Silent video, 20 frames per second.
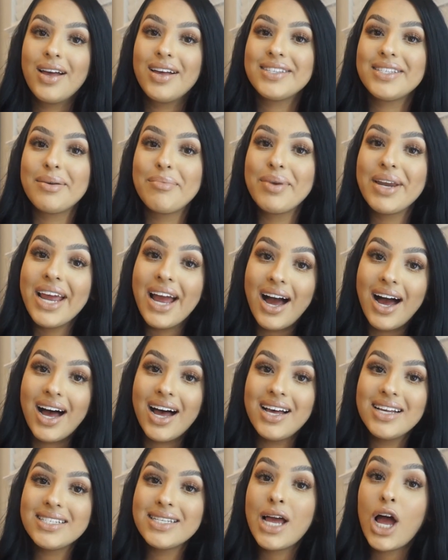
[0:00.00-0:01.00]
Somebody
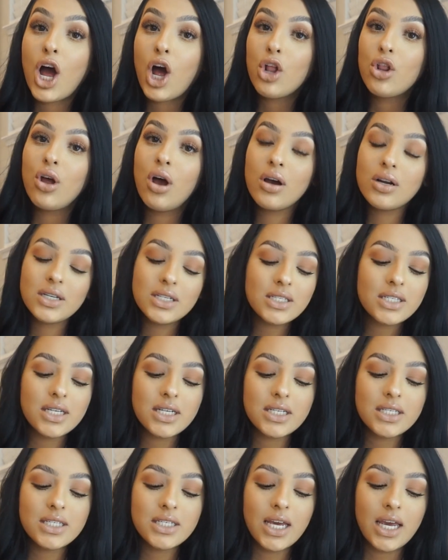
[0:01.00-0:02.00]
asked, how long does
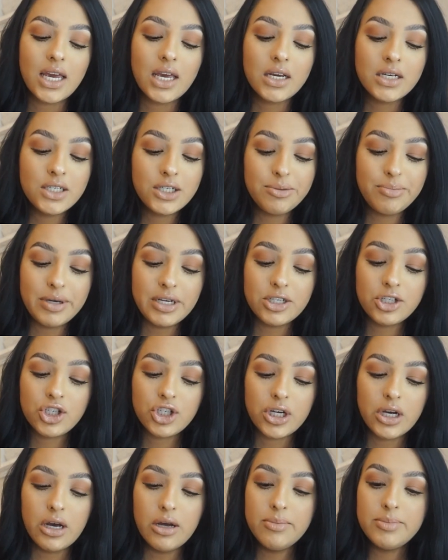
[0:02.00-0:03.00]
it take to be
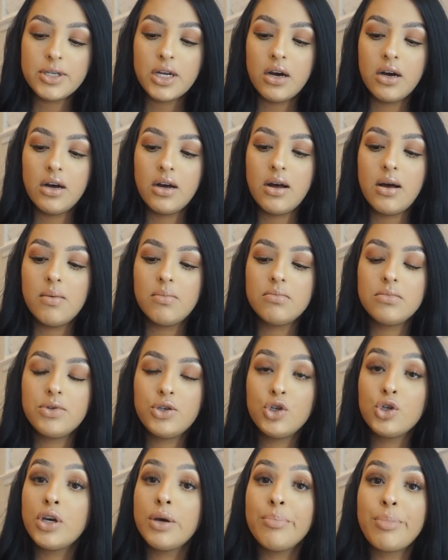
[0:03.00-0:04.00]
shipped?
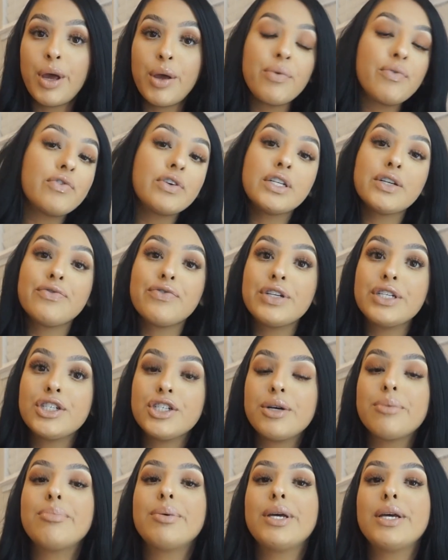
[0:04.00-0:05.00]
You can pay for different
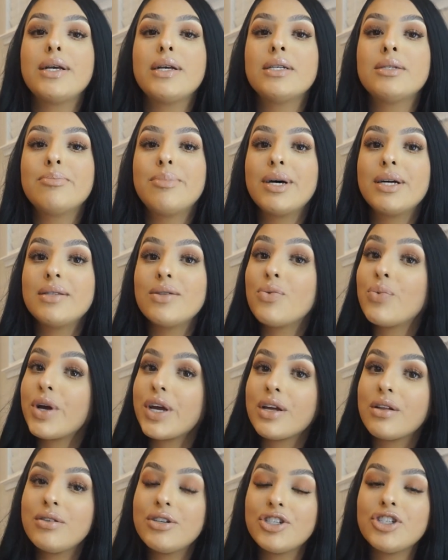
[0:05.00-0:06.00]
shippings, but the
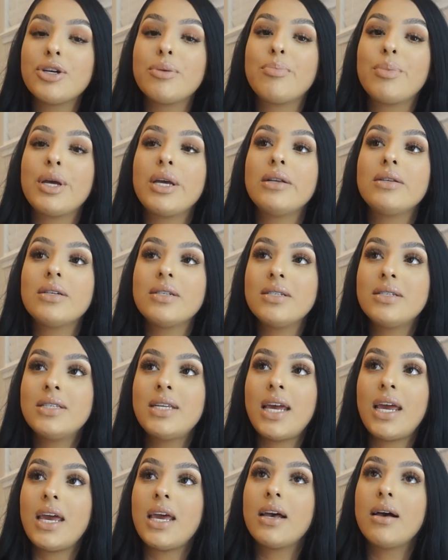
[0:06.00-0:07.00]
regular shipping does
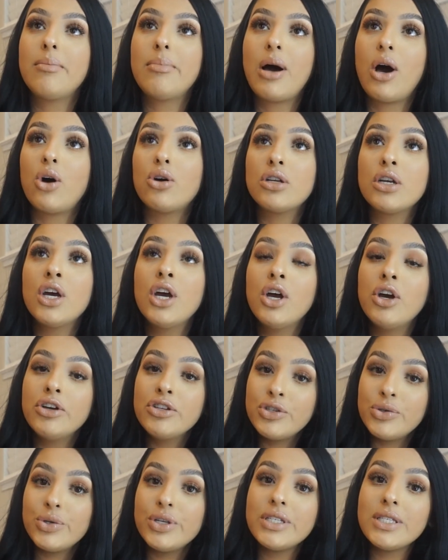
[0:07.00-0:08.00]
take about
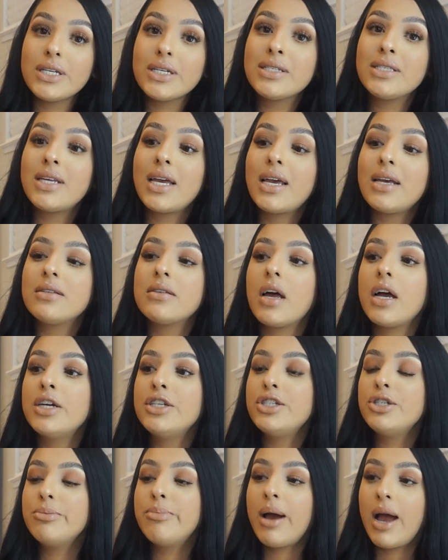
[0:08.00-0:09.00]
2 to 6 days. I
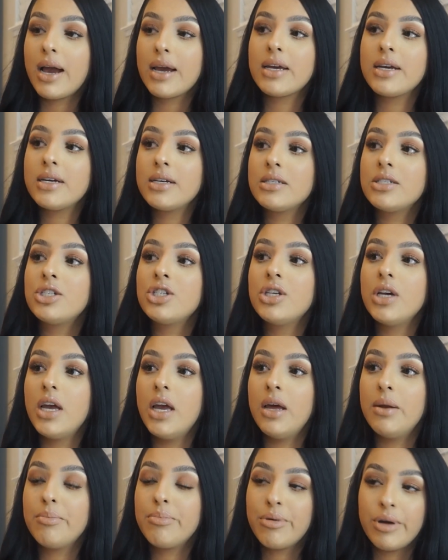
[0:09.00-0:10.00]
do package
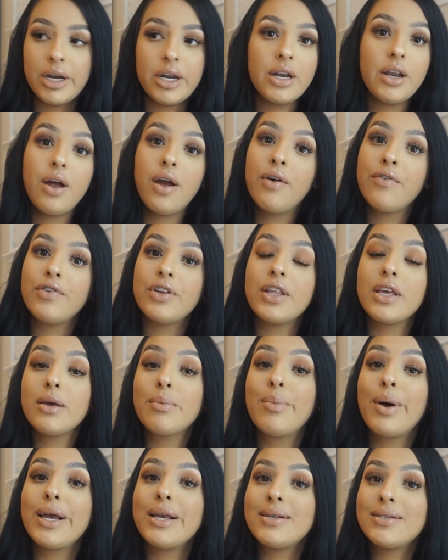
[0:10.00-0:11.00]
and print everything
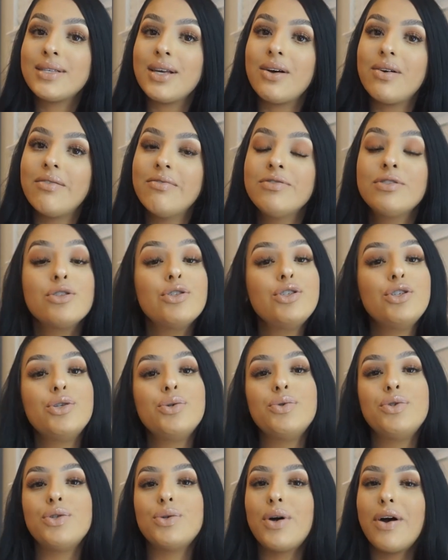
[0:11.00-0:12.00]
myself, so
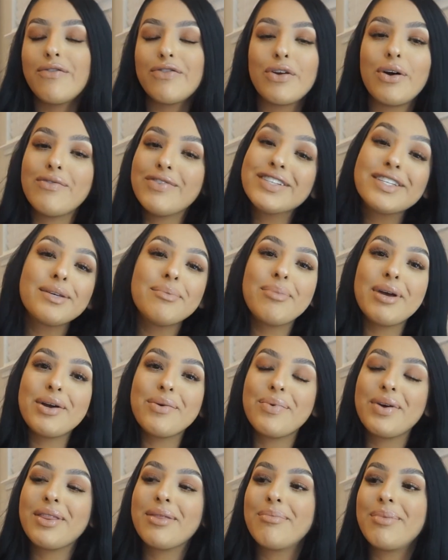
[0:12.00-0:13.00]
you do have to obviously bear
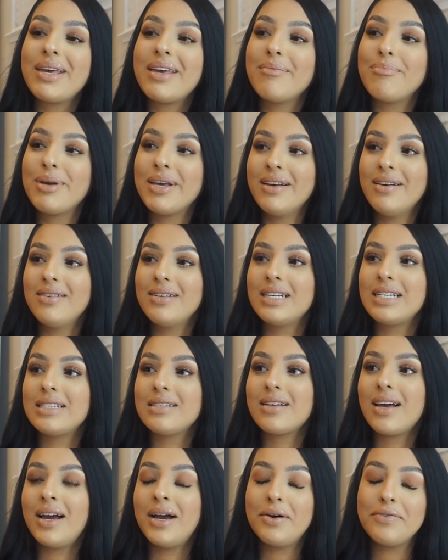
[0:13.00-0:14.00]
with me because
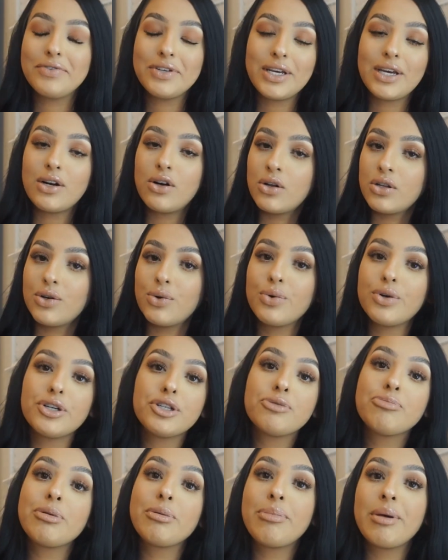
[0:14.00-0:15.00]
I have to get all the
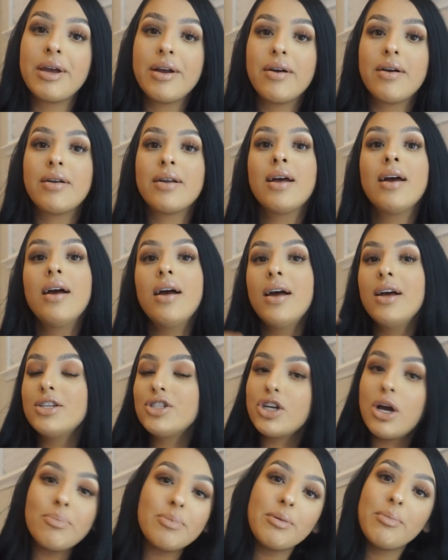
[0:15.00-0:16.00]
orders prepared,
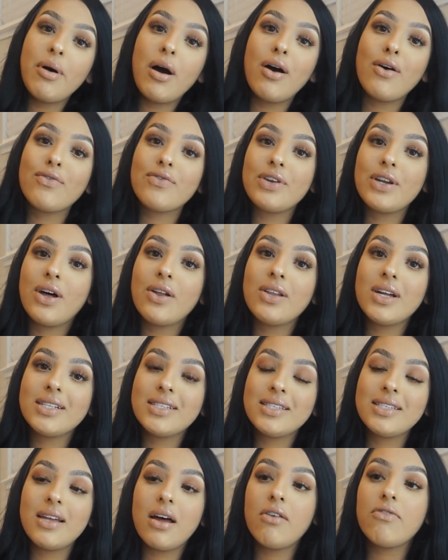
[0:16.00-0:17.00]
drop them off, and all that
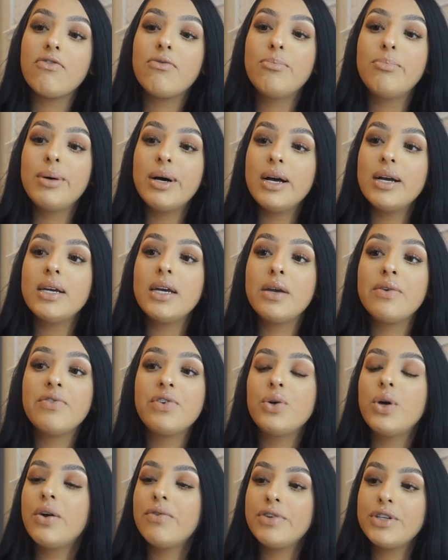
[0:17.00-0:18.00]
stuff. But if
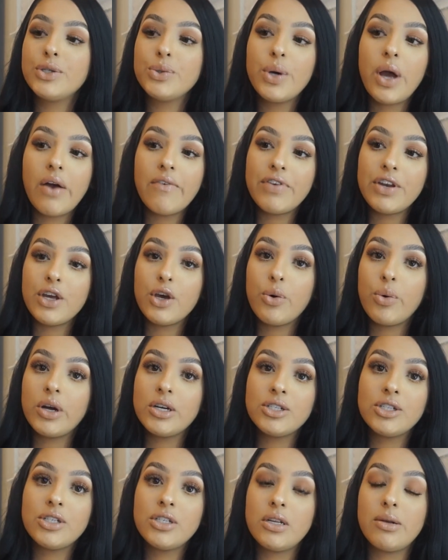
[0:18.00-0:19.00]
you ever do have any
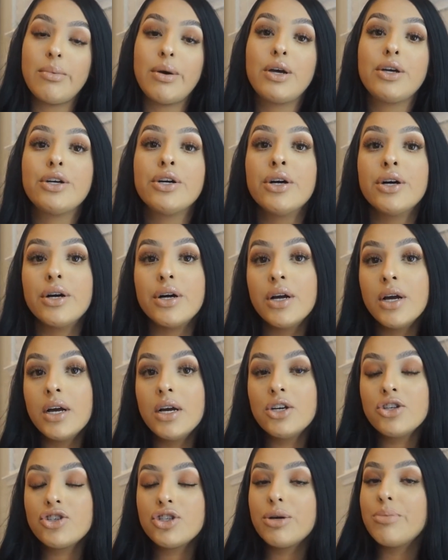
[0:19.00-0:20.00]
questions about your
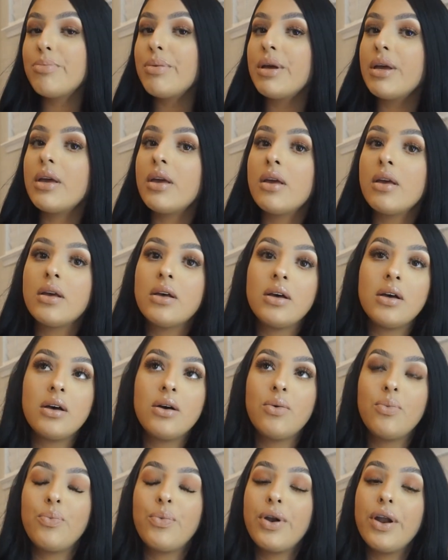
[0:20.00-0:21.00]
shipping,
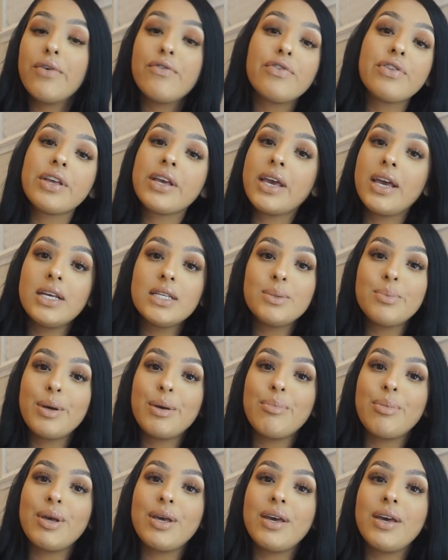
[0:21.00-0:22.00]
whatever the case may
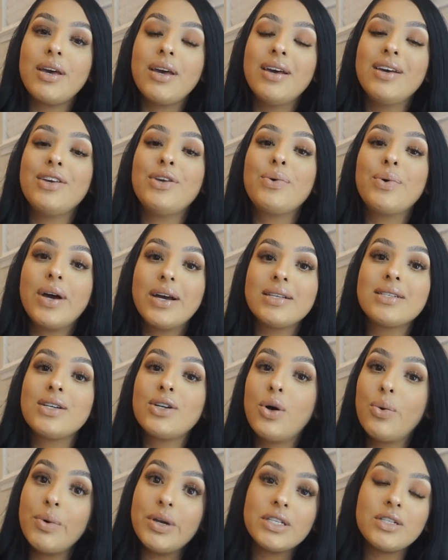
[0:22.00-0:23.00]
be, you guys can
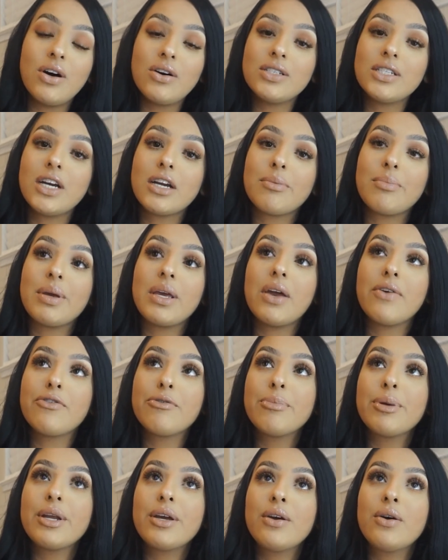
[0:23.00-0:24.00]
always contact me.
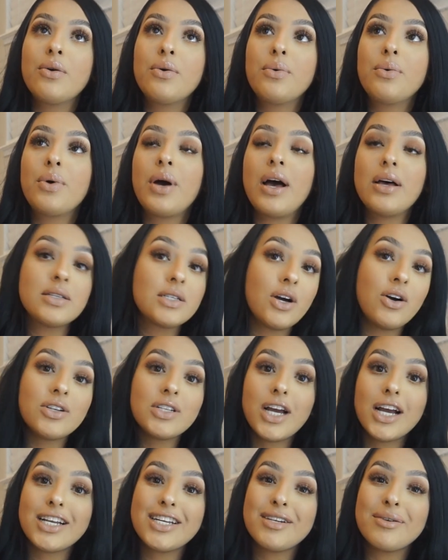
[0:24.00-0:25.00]
Everybody who has
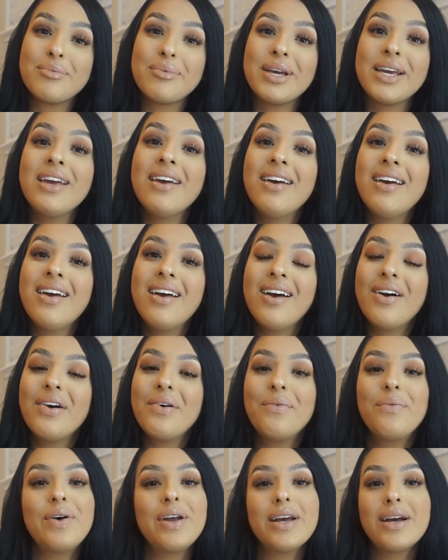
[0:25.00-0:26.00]
contacted me
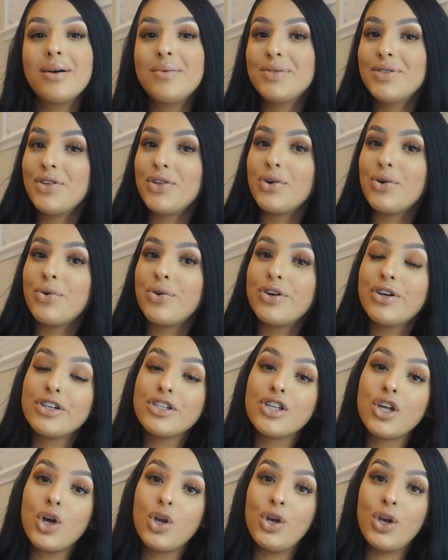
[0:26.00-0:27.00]
when it comes to their
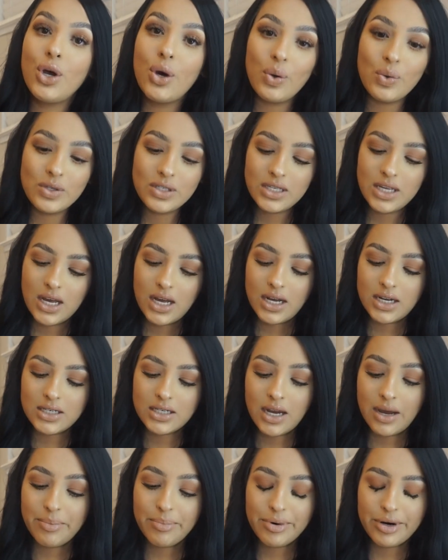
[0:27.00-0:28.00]
orders knows that
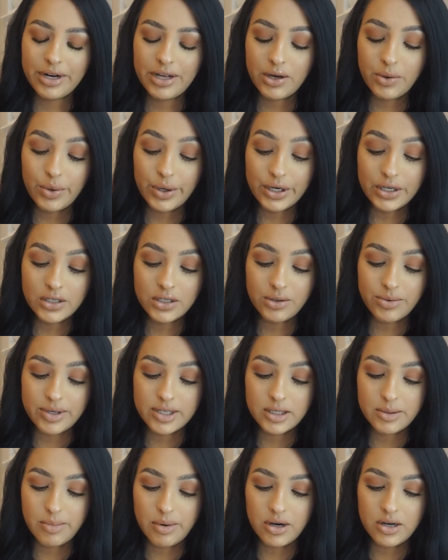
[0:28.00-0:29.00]
I'm pretty quick to
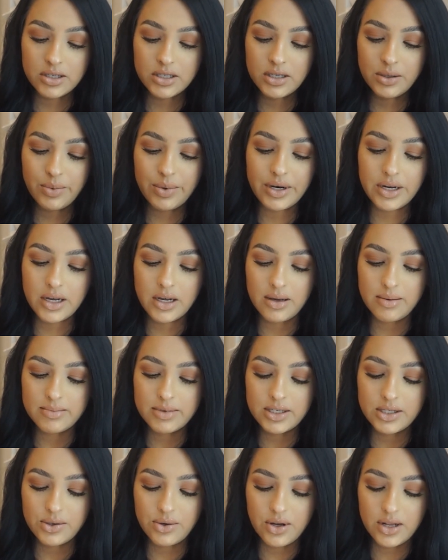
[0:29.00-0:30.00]
respond when it
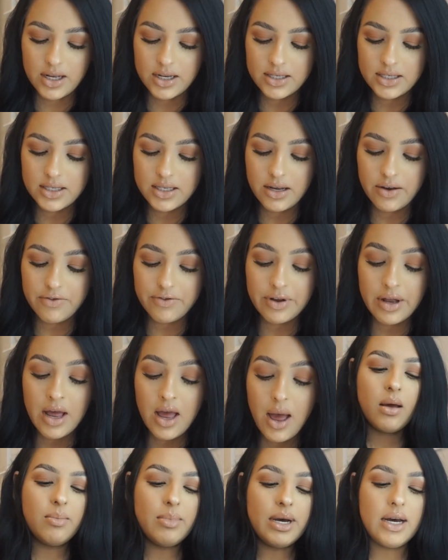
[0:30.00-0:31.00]
comes to all that stuff.
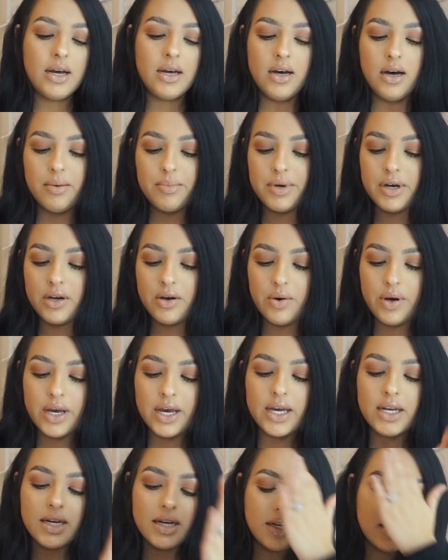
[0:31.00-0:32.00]
But I'm gonna go
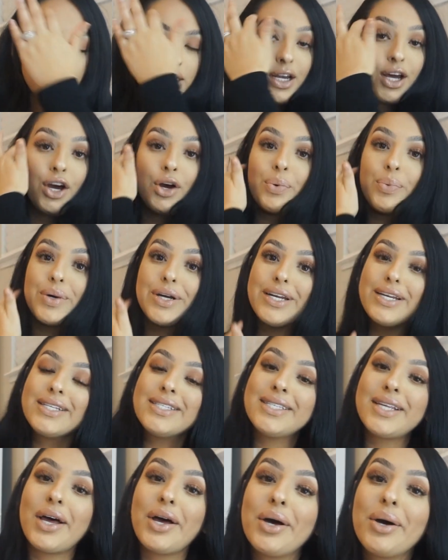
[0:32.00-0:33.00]
ahead and read
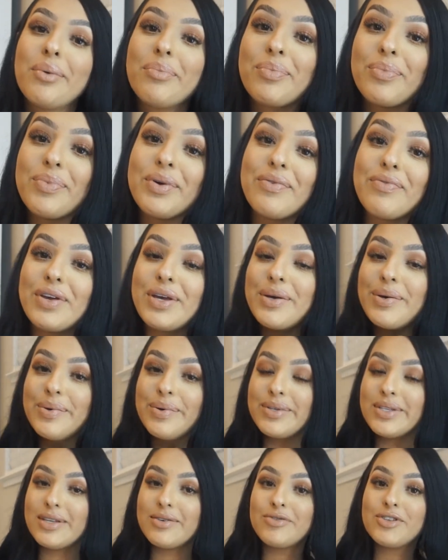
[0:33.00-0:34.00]
some
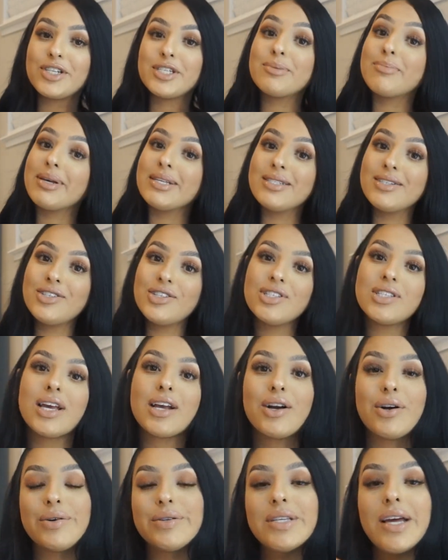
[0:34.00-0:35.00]
reviews or just messages
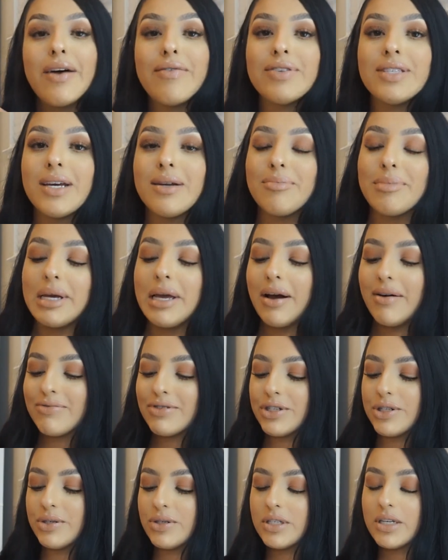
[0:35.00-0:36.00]
that girls have sent me after
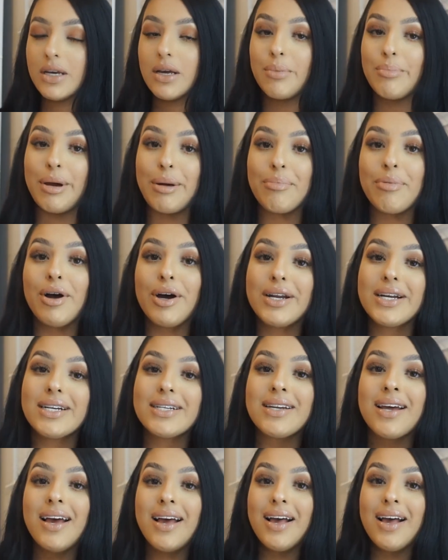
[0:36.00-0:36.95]
using my product.